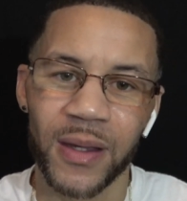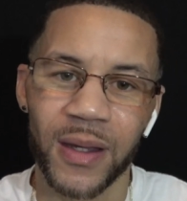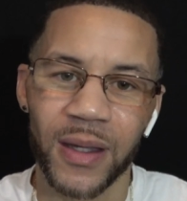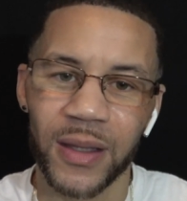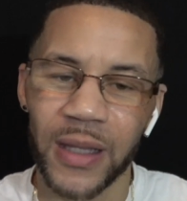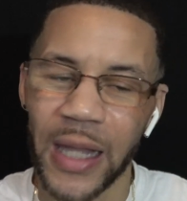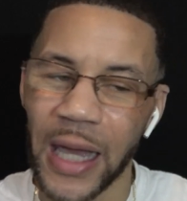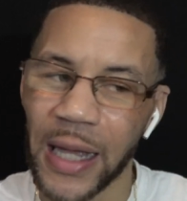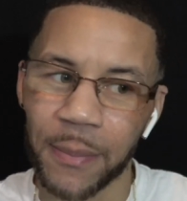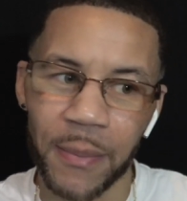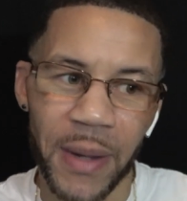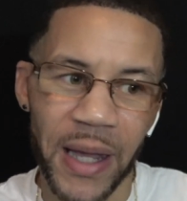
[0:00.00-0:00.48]

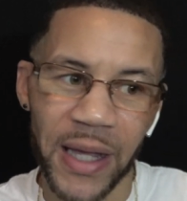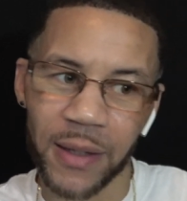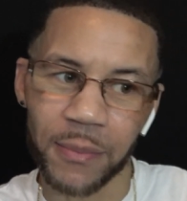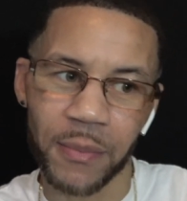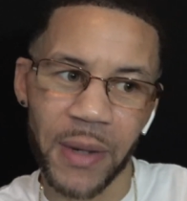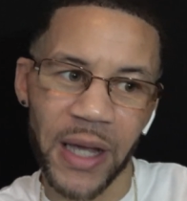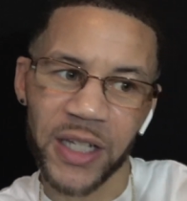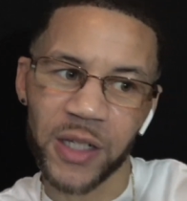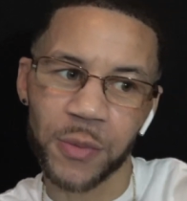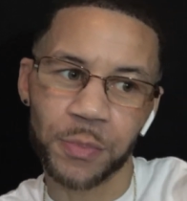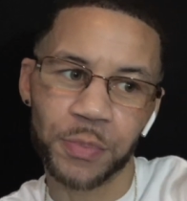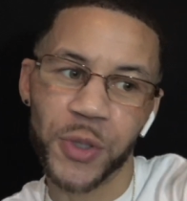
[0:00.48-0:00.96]
Like
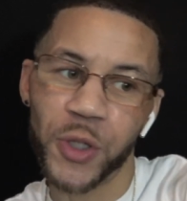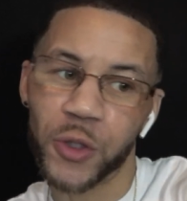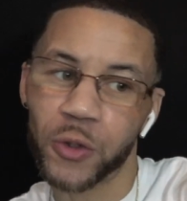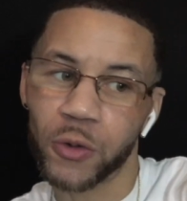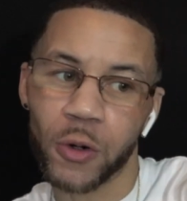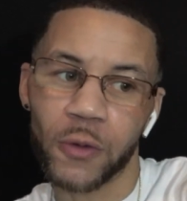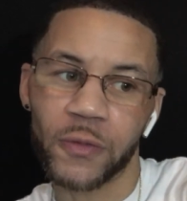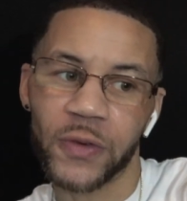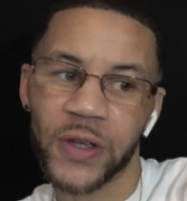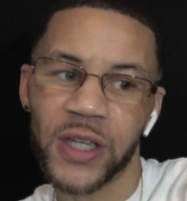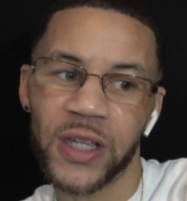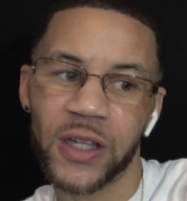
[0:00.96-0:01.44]
my computer
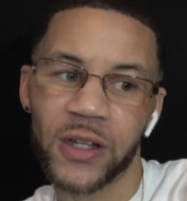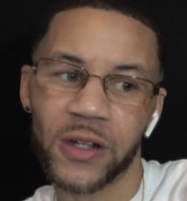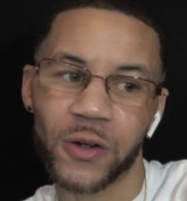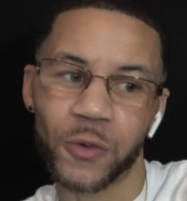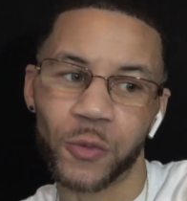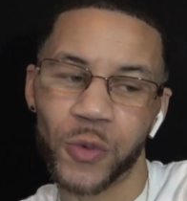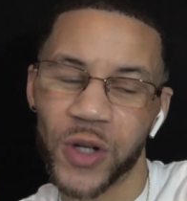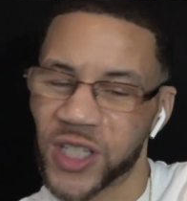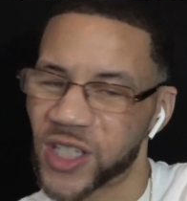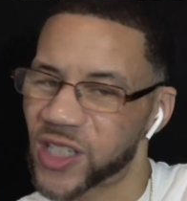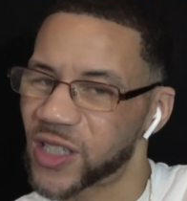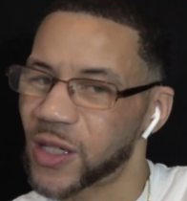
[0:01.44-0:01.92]
over here,
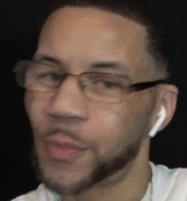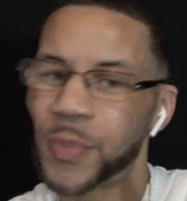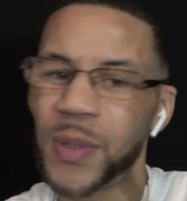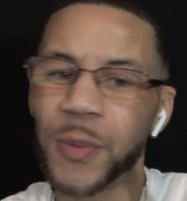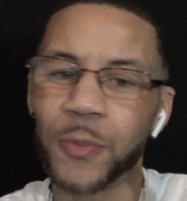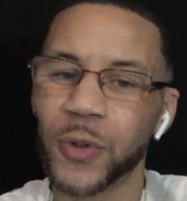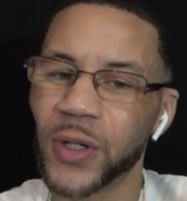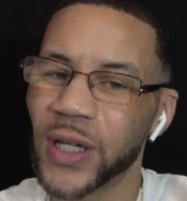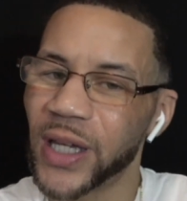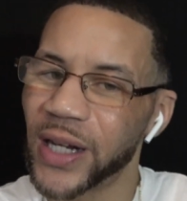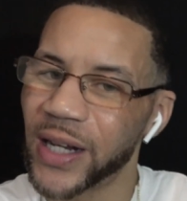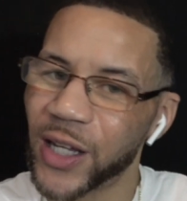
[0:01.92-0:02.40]
which some
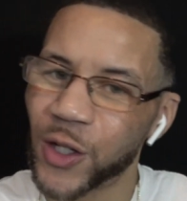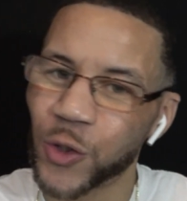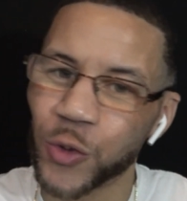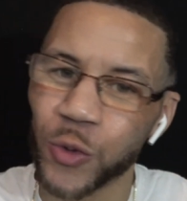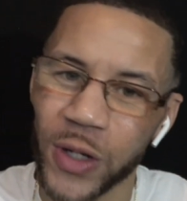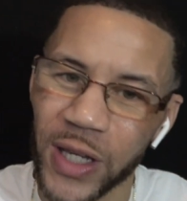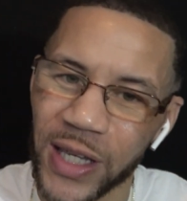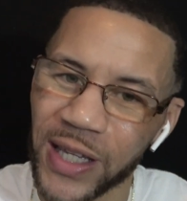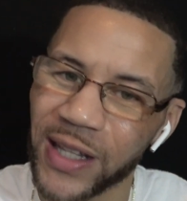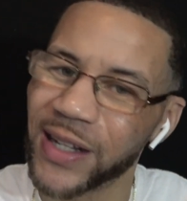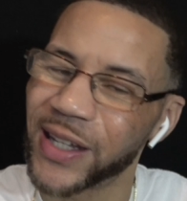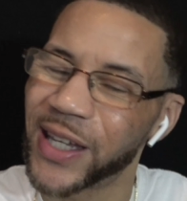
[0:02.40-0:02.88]
people get
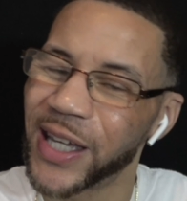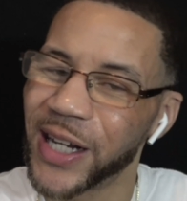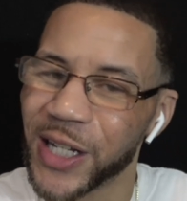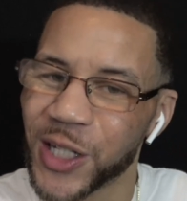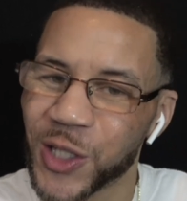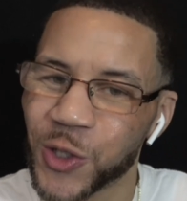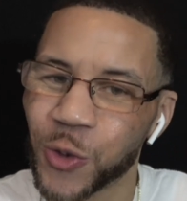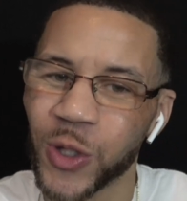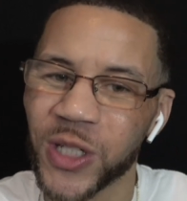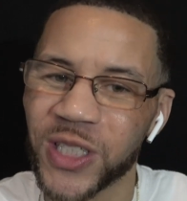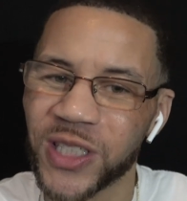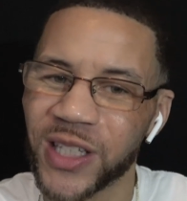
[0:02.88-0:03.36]

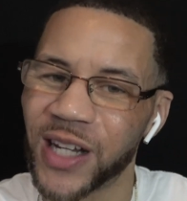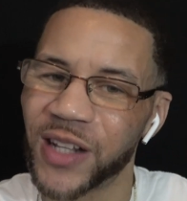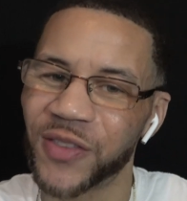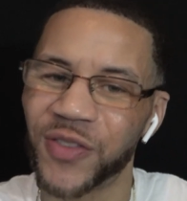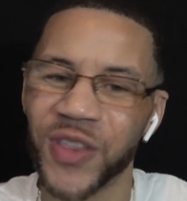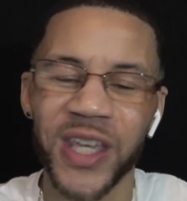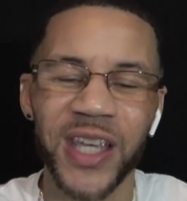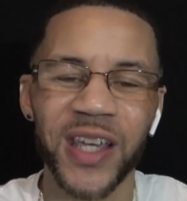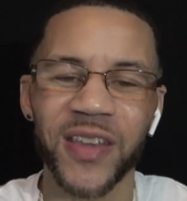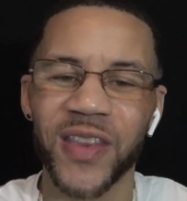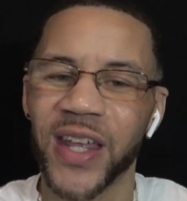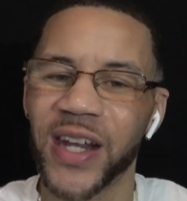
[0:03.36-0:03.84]
it twisted in
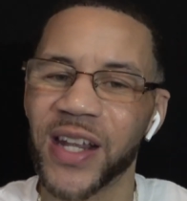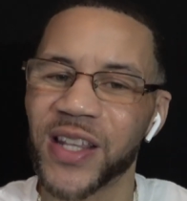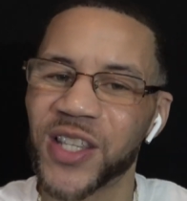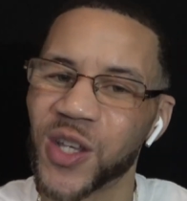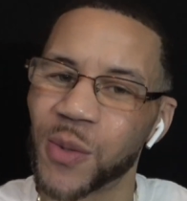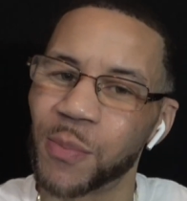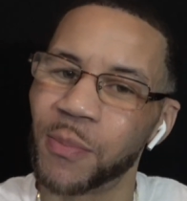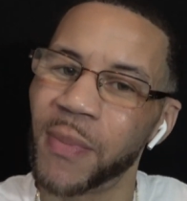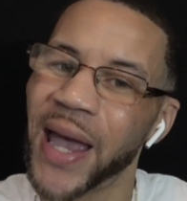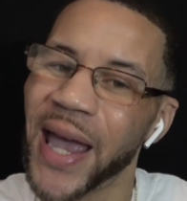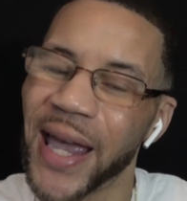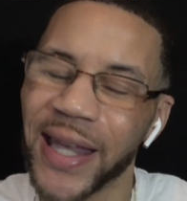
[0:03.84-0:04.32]
thinking that it's
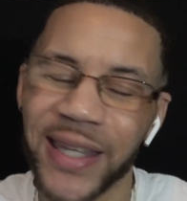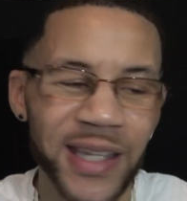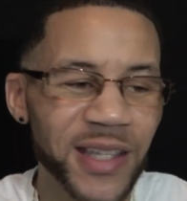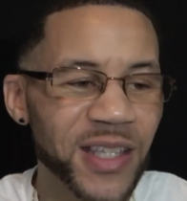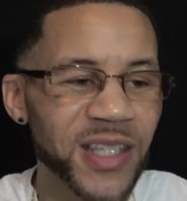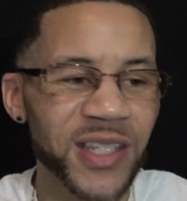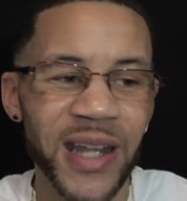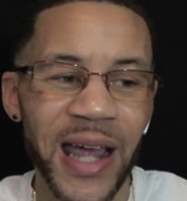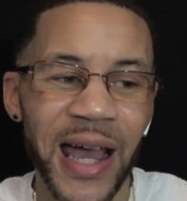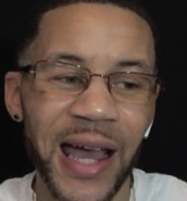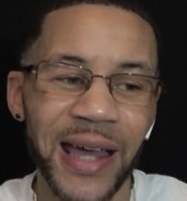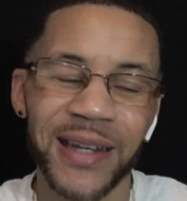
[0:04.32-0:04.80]
a Mac.
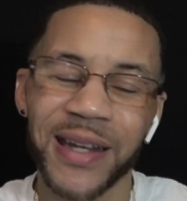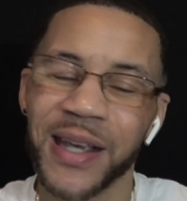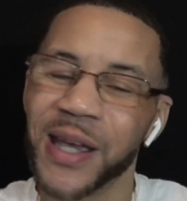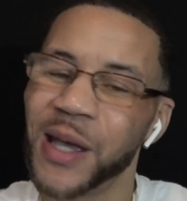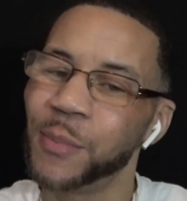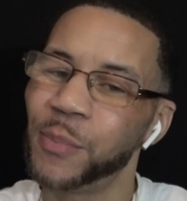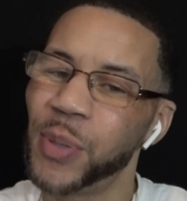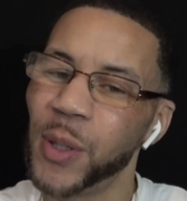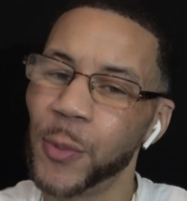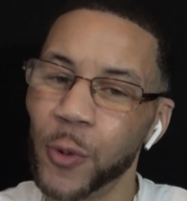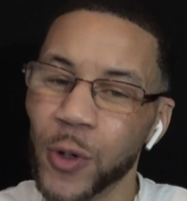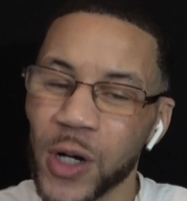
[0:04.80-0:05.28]
It's not.
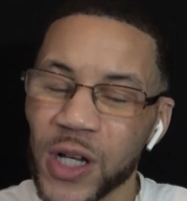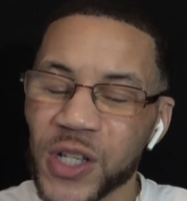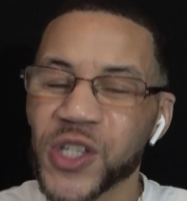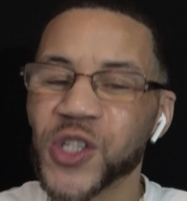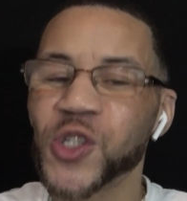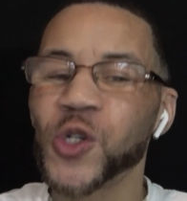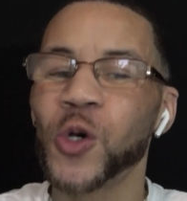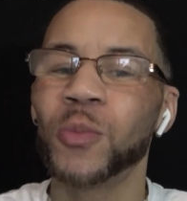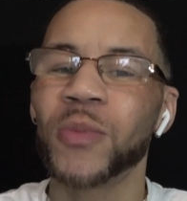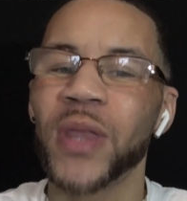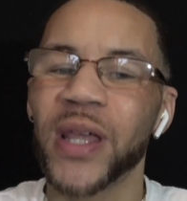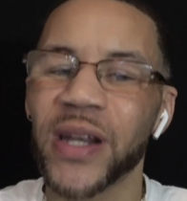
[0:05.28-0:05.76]
People
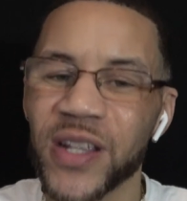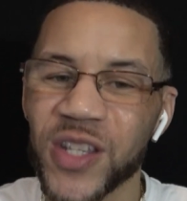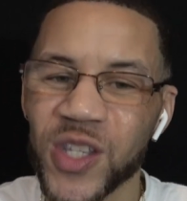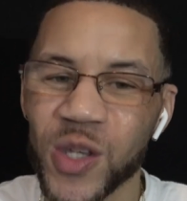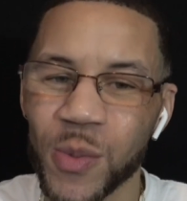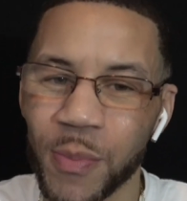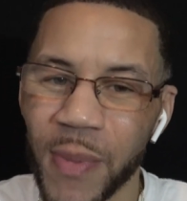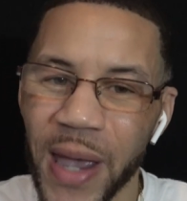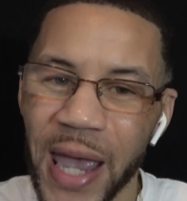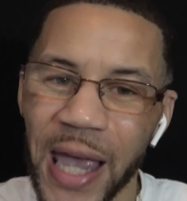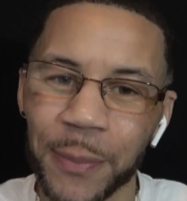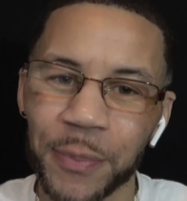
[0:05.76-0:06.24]
assume that it's a
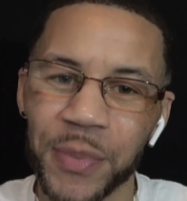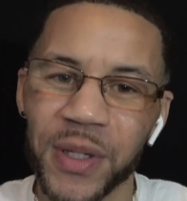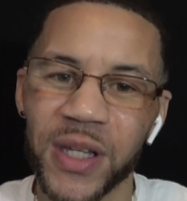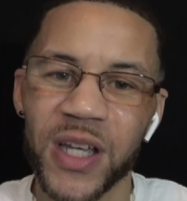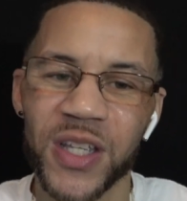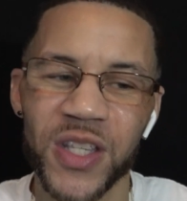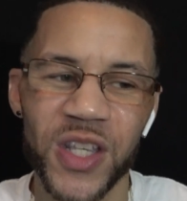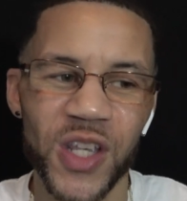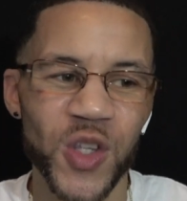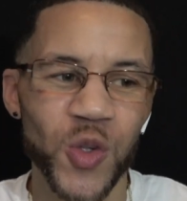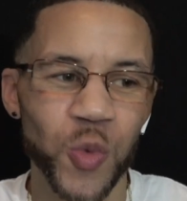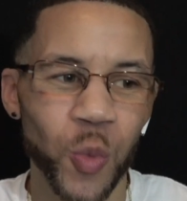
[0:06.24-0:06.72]
Mac
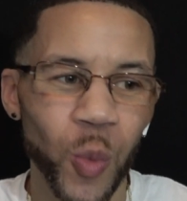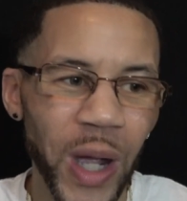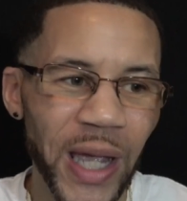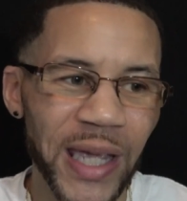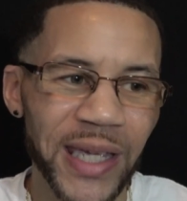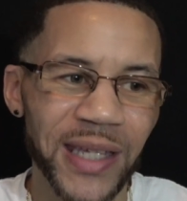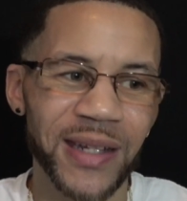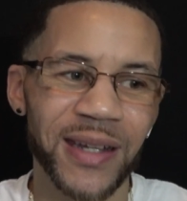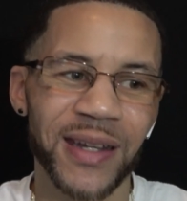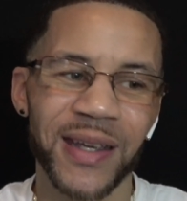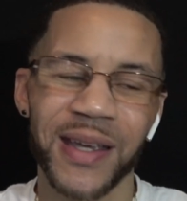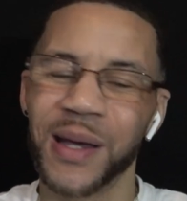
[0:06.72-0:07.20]
because it's
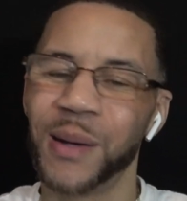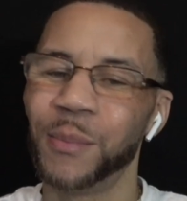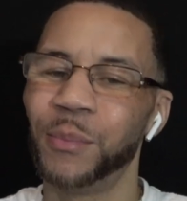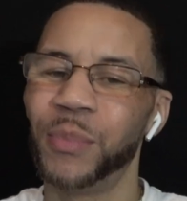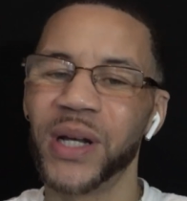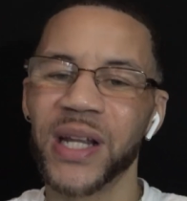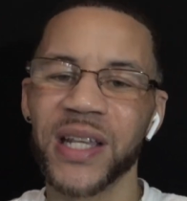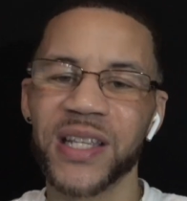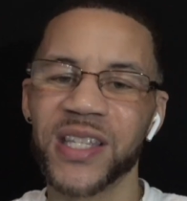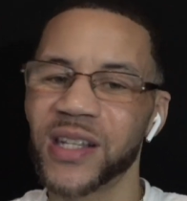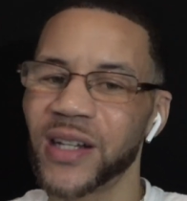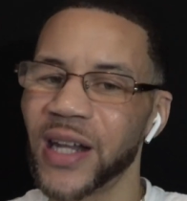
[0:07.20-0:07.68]
white,
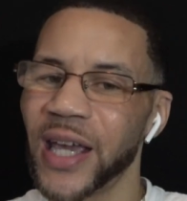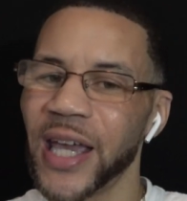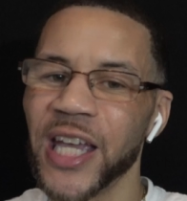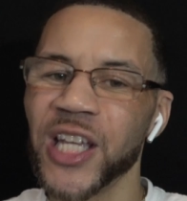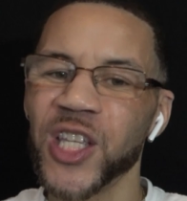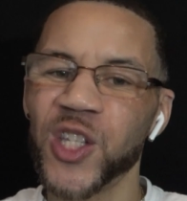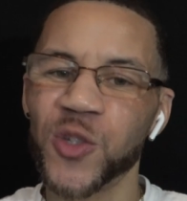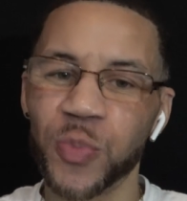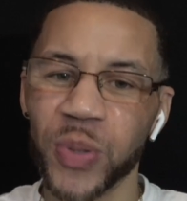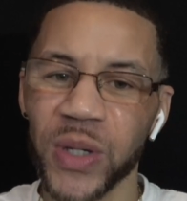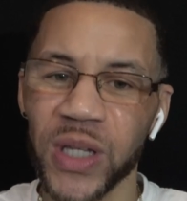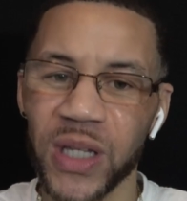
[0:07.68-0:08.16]
but it's an
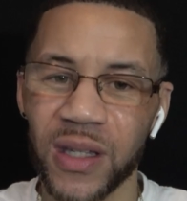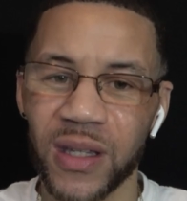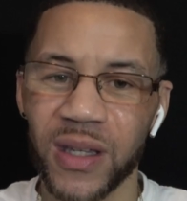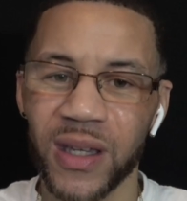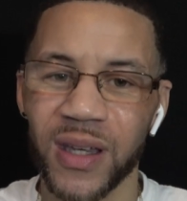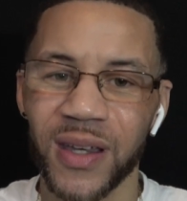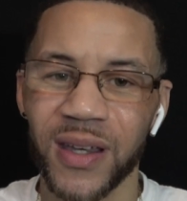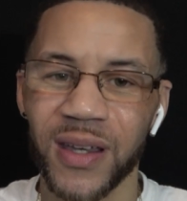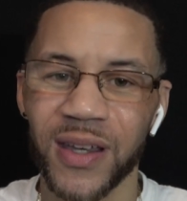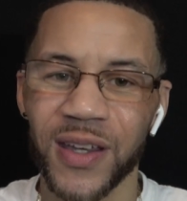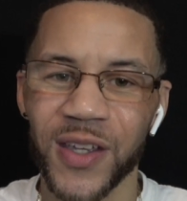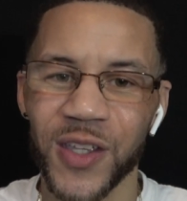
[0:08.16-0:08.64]
HP.
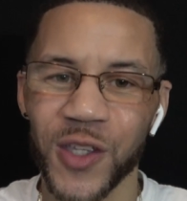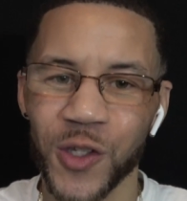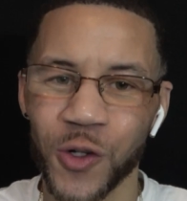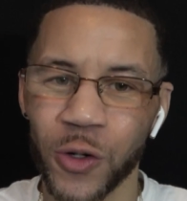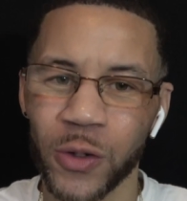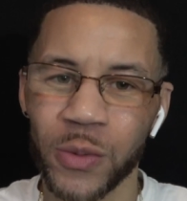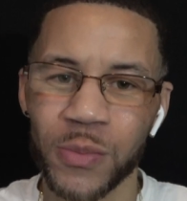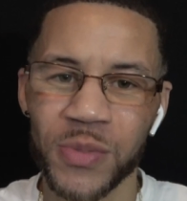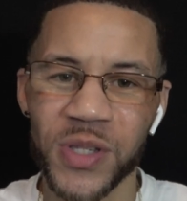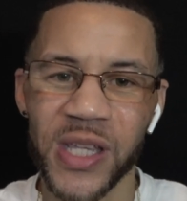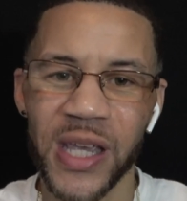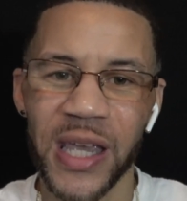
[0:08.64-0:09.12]
You know
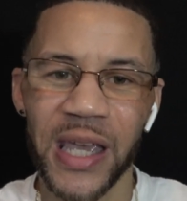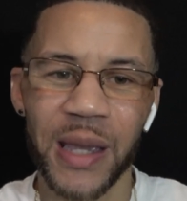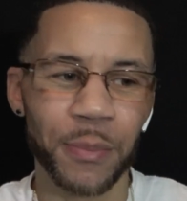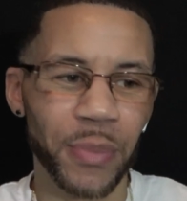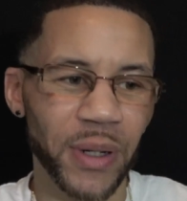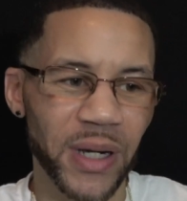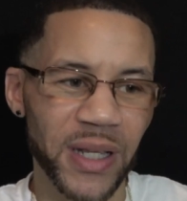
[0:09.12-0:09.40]
what I'm saying?